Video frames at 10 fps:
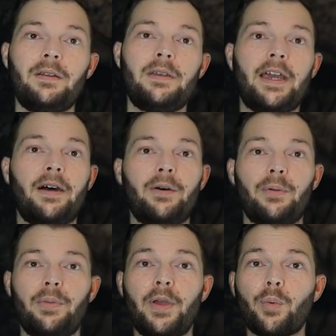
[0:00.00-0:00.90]

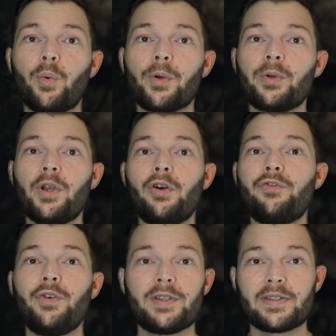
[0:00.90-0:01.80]
Now, there were no
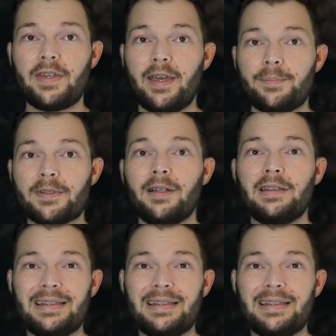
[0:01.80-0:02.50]
footsteps